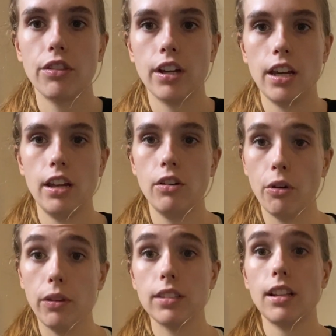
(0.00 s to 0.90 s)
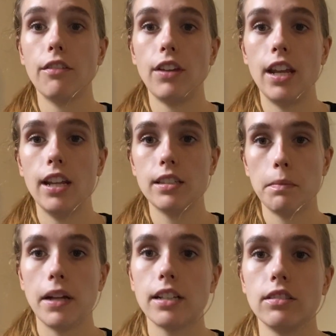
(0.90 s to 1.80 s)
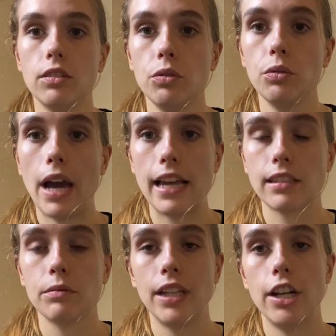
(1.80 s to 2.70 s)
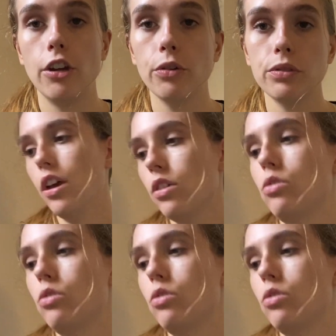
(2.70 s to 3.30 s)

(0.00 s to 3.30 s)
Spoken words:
They know this stuff, and it's better to ask someone that knows.